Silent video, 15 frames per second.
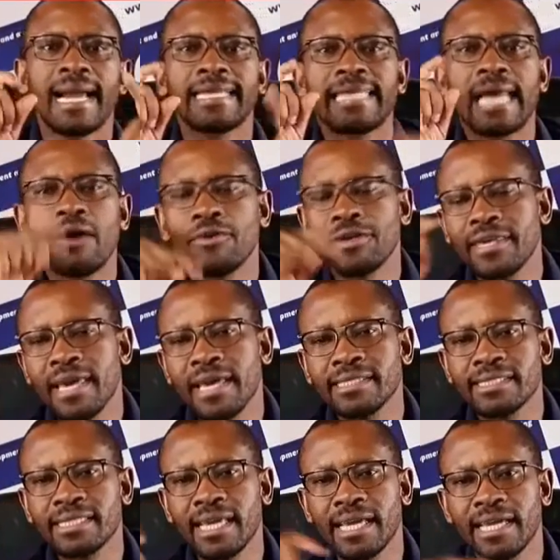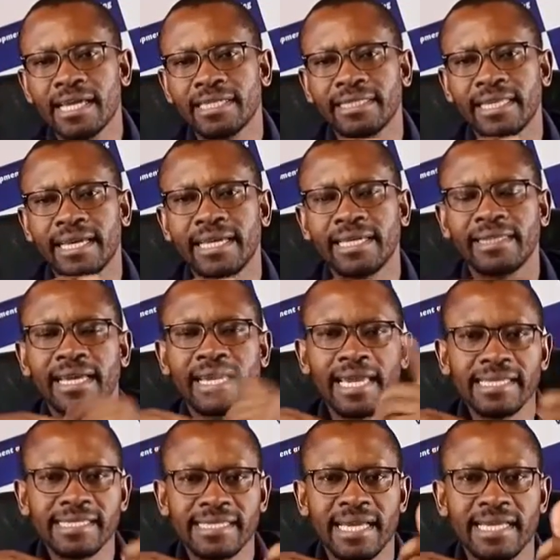Now here is the
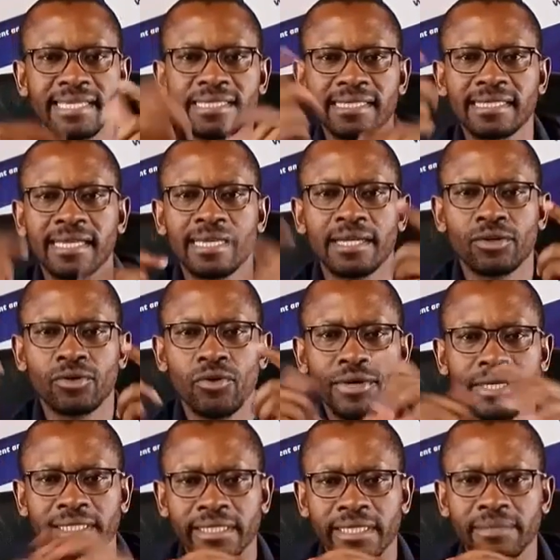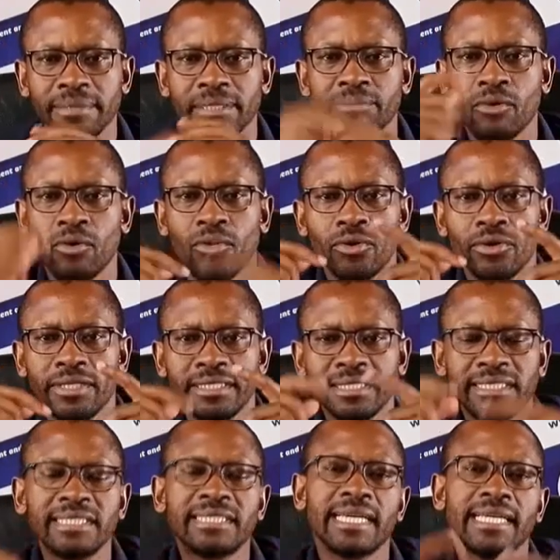case studies going a little bit more in
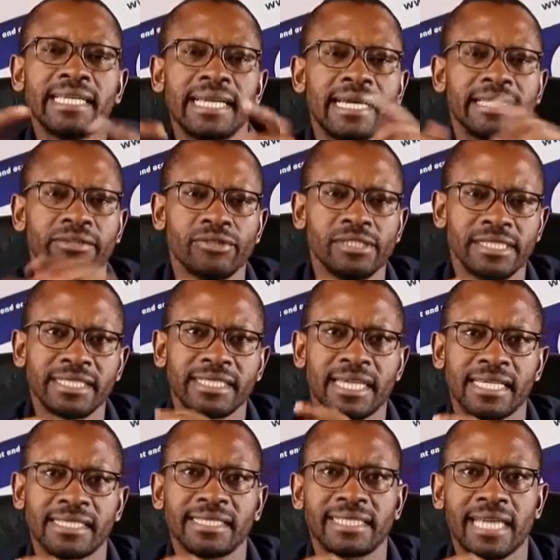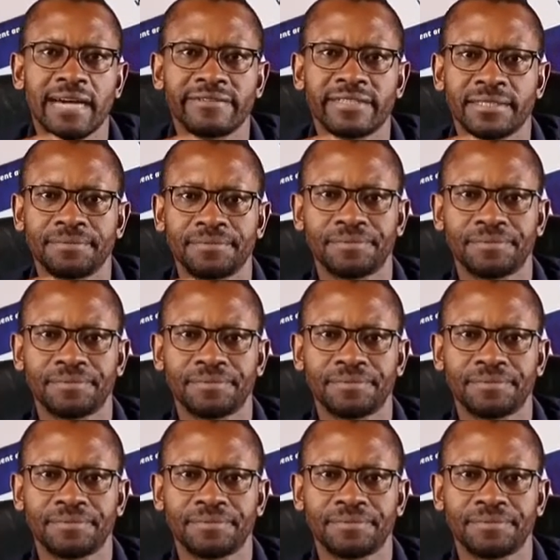detail, and we'll discuss it after.